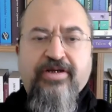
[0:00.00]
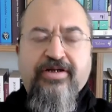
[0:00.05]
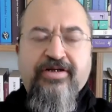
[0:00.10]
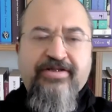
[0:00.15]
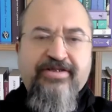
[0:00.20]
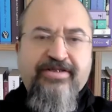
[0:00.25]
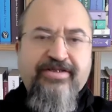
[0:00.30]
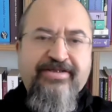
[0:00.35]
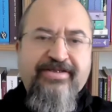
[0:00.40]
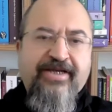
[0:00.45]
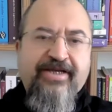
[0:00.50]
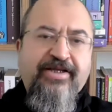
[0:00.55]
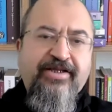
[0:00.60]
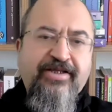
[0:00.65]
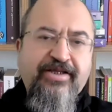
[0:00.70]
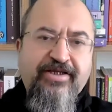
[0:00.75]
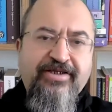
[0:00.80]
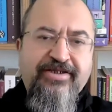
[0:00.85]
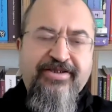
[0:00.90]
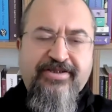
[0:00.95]
The
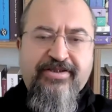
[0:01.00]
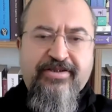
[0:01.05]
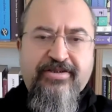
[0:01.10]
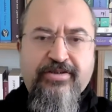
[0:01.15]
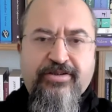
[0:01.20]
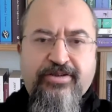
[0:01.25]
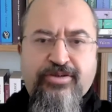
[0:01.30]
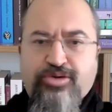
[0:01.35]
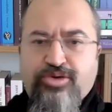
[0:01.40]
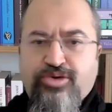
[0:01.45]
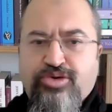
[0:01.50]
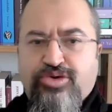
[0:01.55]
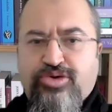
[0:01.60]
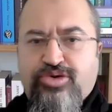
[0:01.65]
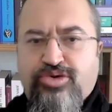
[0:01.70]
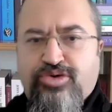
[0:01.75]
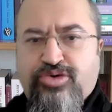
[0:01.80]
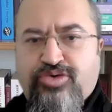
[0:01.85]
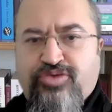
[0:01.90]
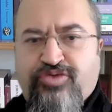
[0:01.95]
techniques
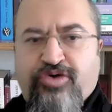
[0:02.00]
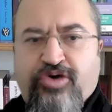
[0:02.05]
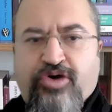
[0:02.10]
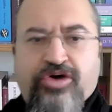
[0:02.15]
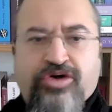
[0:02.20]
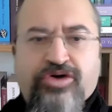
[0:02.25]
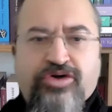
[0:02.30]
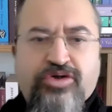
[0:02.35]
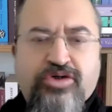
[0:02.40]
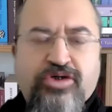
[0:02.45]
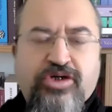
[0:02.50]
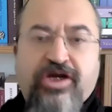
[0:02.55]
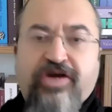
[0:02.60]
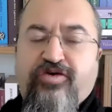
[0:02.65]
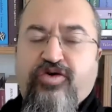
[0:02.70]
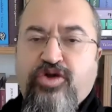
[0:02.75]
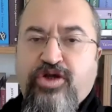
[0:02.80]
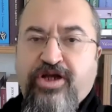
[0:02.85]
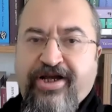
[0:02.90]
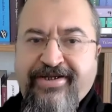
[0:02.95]
used for
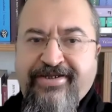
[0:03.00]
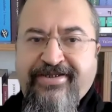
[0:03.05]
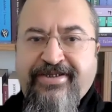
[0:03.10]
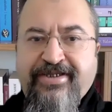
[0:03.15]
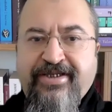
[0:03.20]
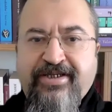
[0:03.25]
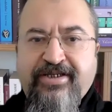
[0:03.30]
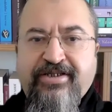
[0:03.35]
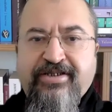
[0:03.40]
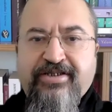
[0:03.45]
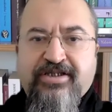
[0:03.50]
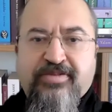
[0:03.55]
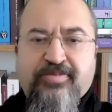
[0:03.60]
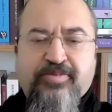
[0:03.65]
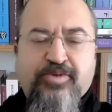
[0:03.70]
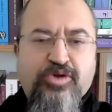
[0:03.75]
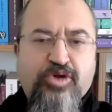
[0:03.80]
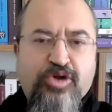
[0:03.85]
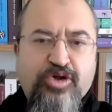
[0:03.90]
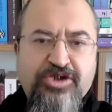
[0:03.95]
evaluating the
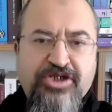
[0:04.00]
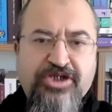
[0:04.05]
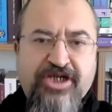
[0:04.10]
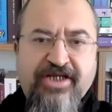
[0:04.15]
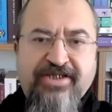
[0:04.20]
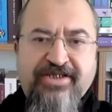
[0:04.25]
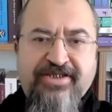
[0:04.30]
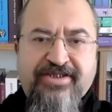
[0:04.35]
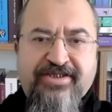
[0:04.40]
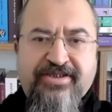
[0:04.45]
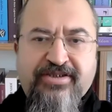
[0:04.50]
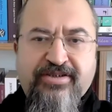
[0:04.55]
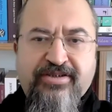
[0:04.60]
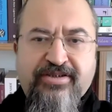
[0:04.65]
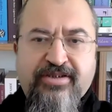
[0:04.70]
projects